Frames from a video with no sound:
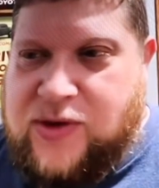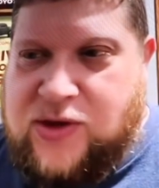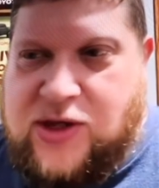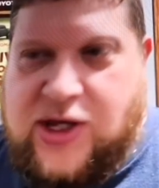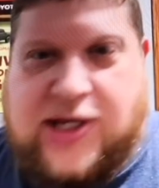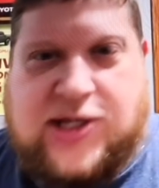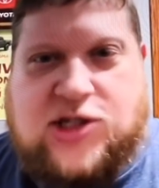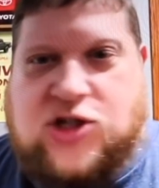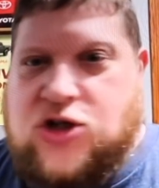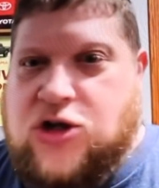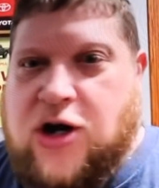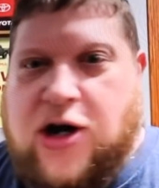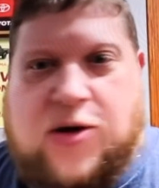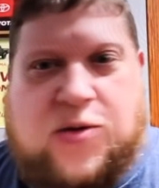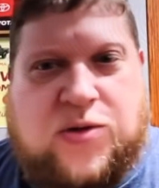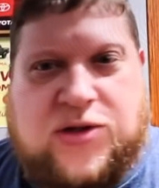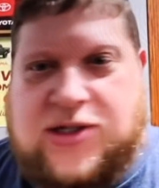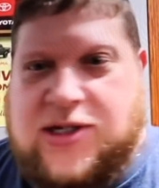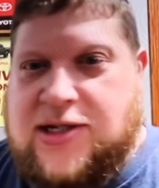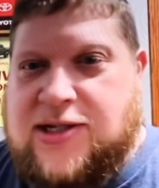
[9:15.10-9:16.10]
this
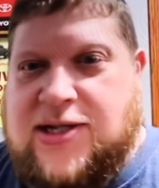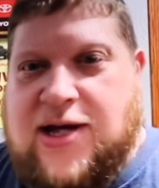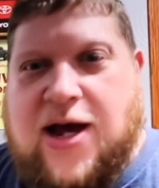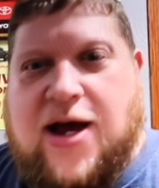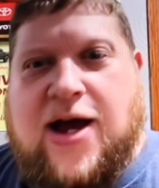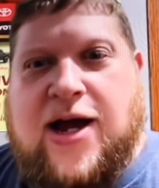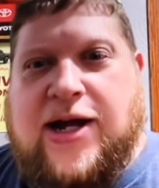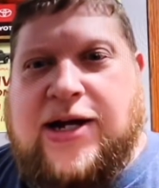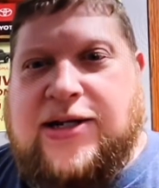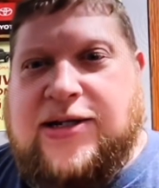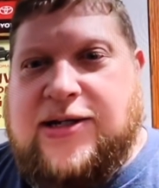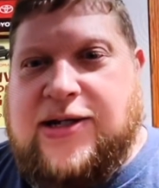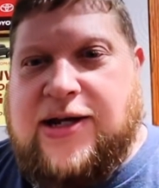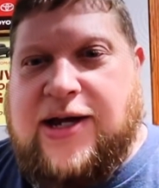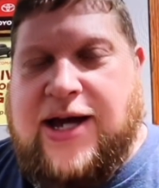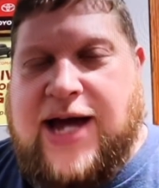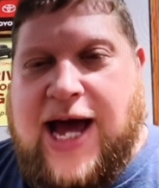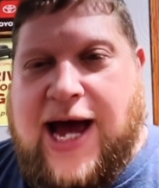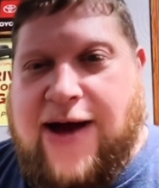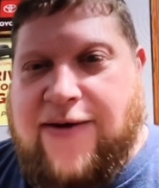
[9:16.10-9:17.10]
truck was designed
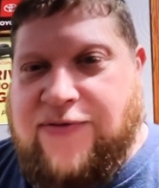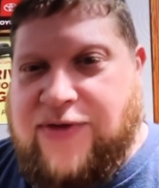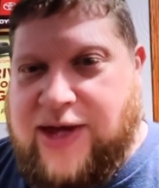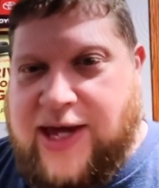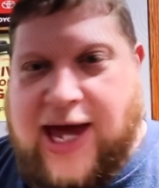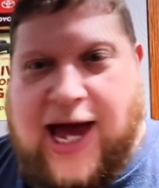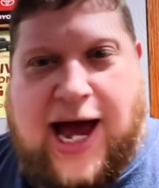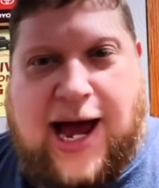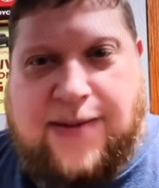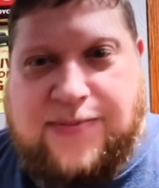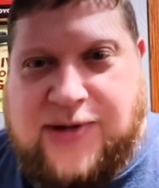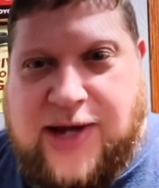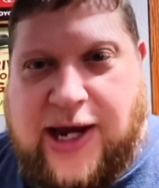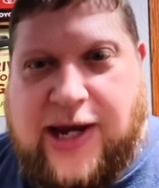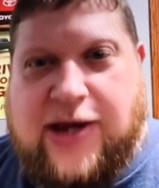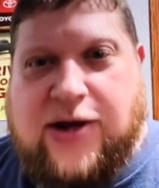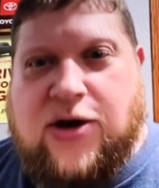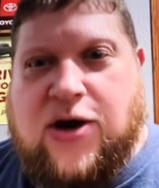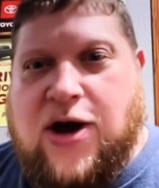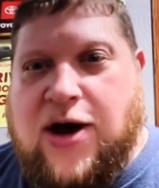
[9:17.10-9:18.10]
to have the cab
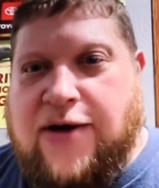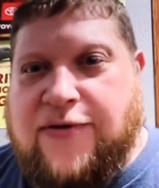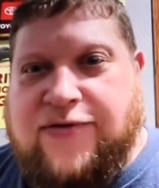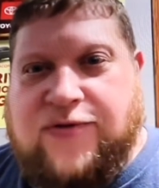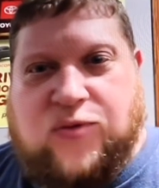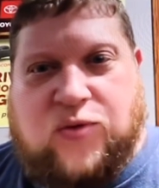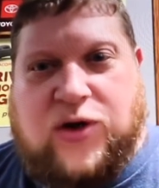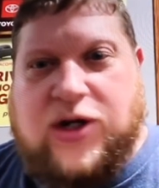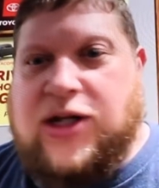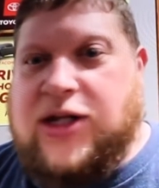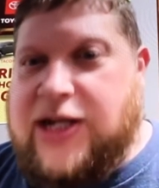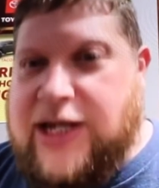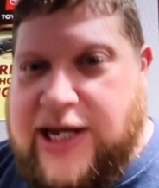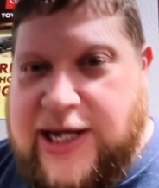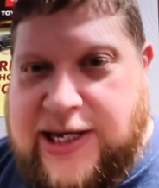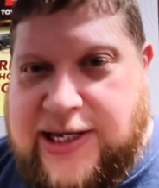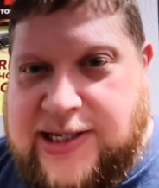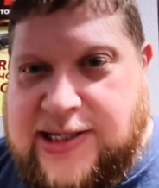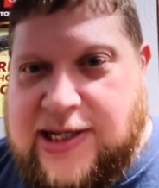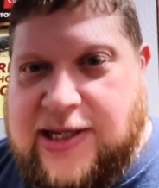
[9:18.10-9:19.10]
taken off really
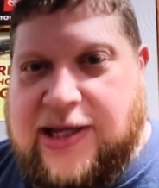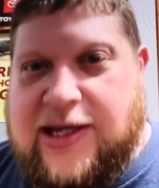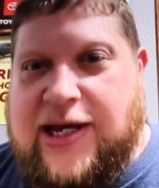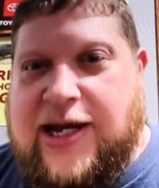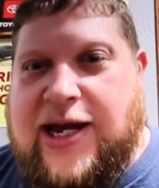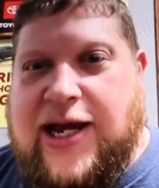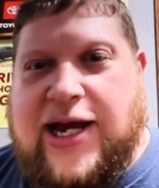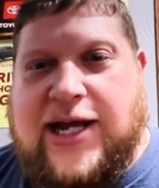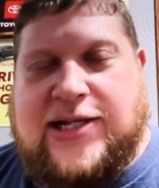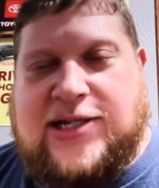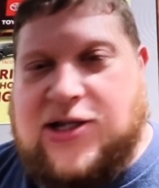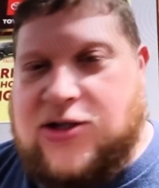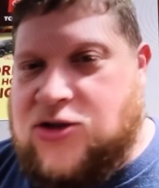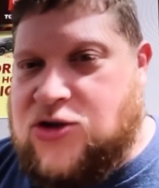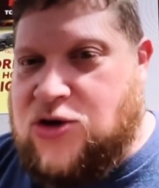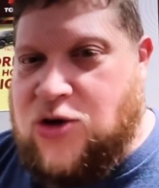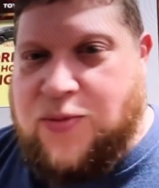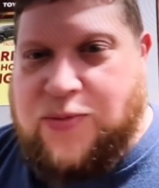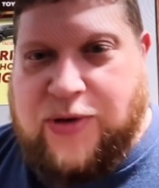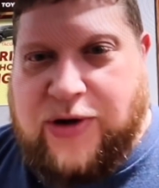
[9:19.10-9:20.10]
easily. It's a
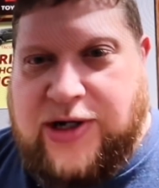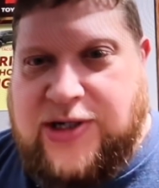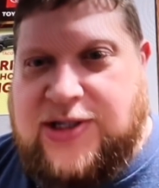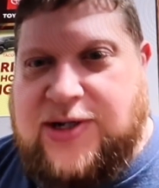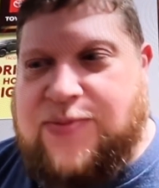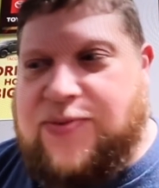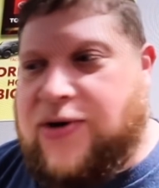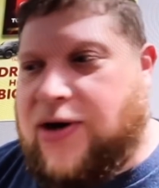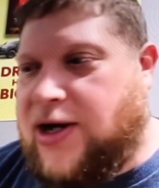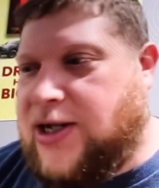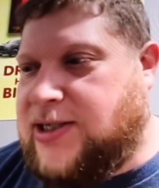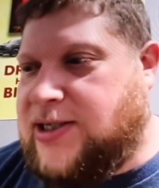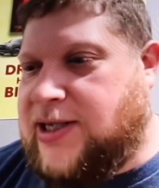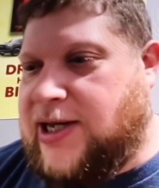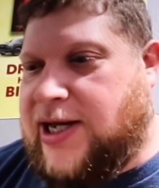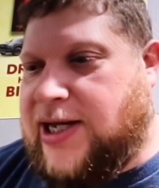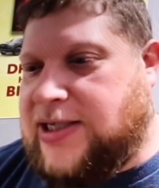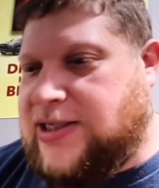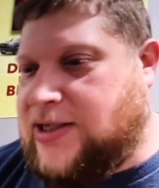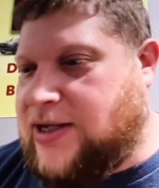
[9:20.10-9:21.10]
super easy
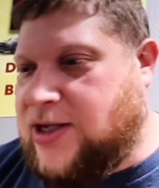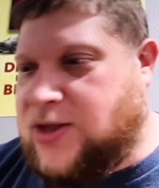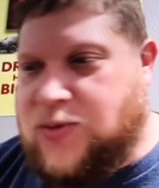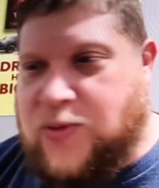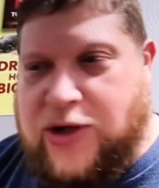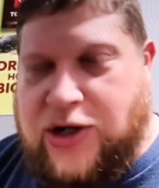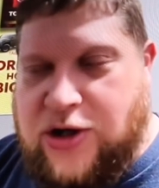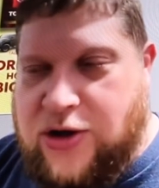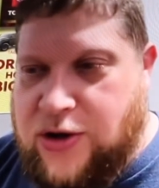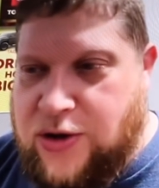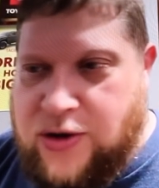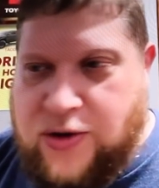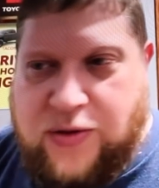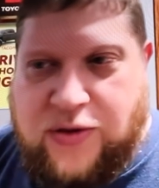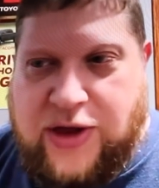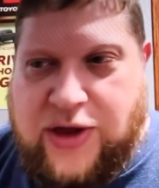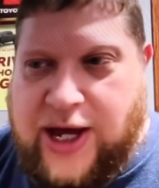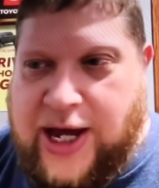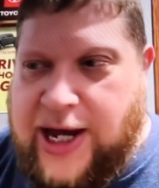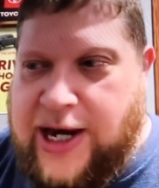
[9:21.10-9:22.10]
process because we knew
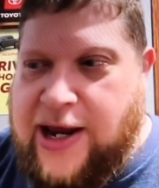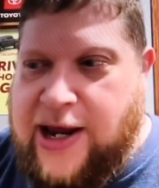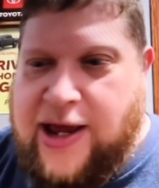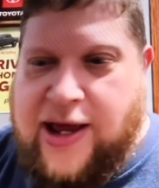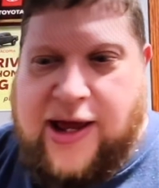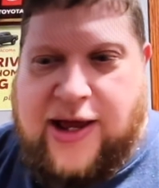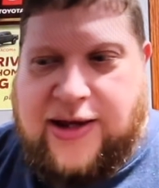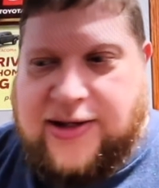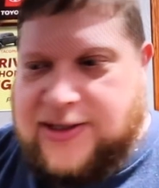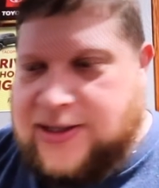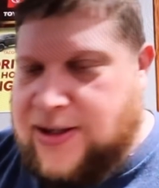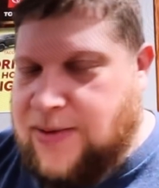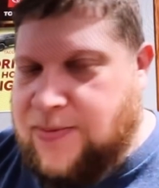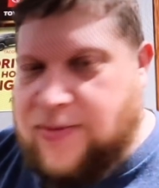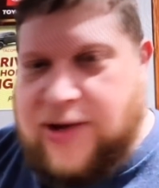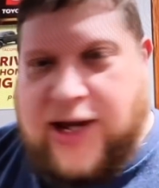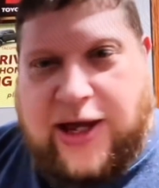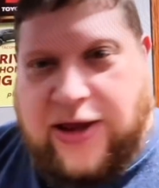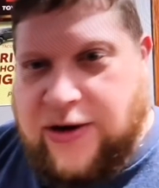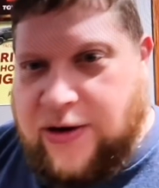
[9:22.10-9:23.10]
that
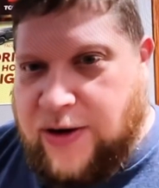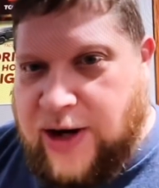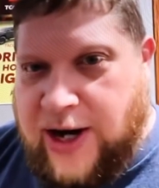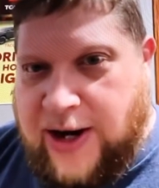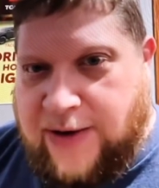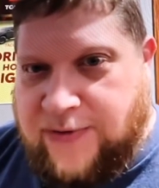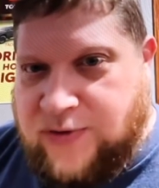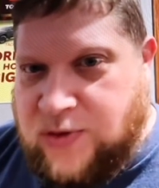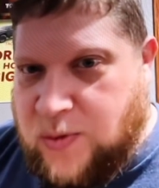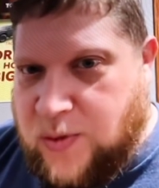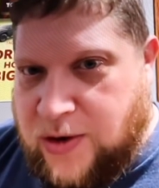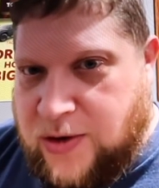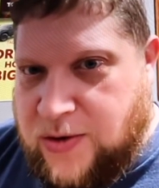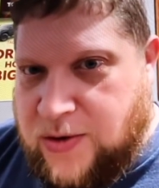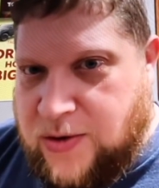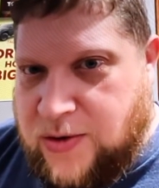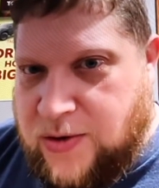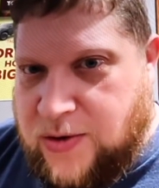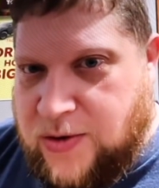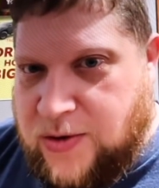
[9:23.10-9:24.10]
someday they're going to have to work
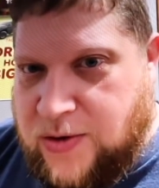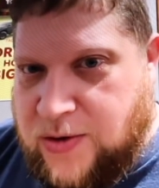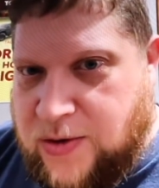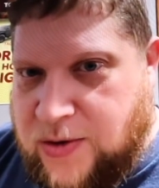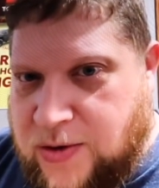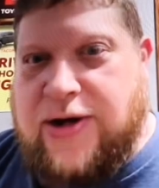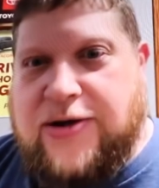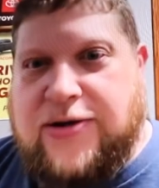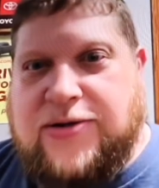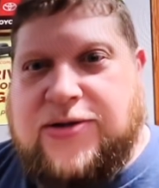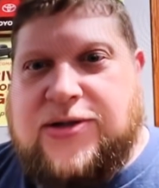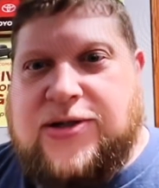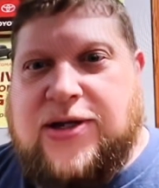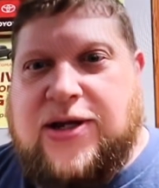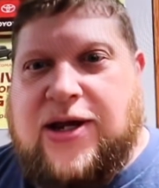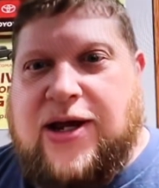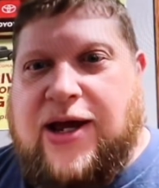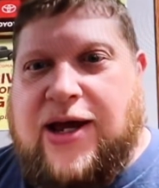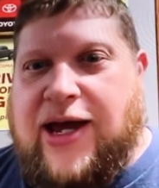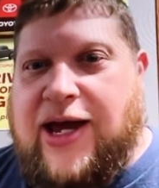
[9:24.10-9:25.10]
on these turbos,
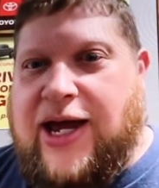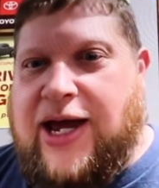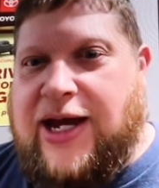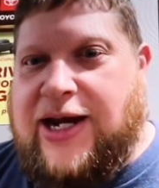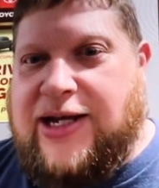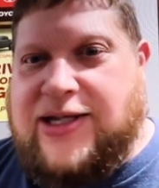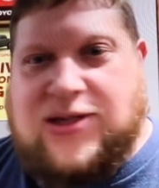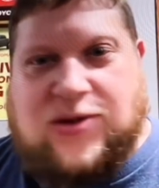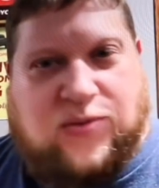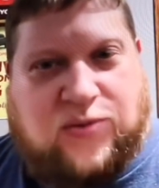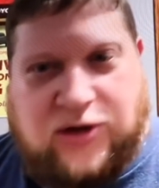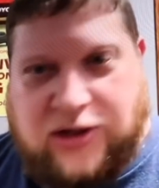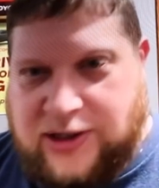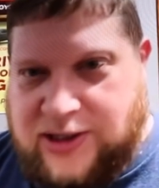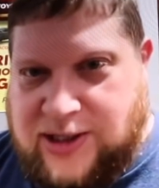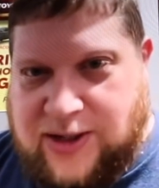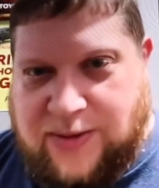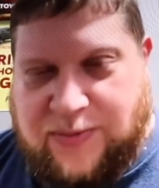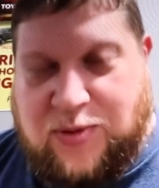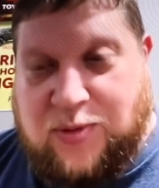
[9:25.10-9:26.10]
and it's a really
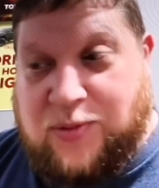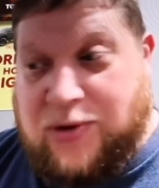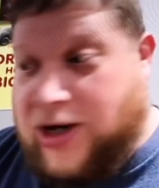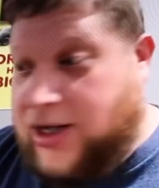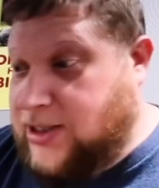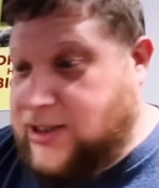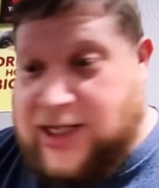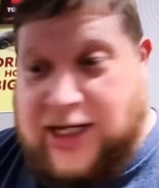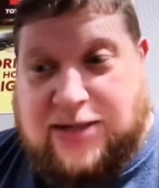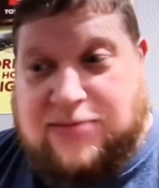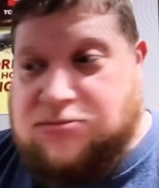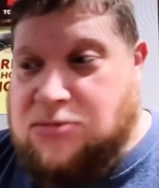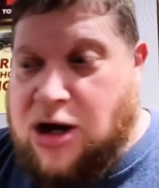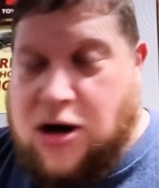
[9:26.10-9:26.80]
simple process.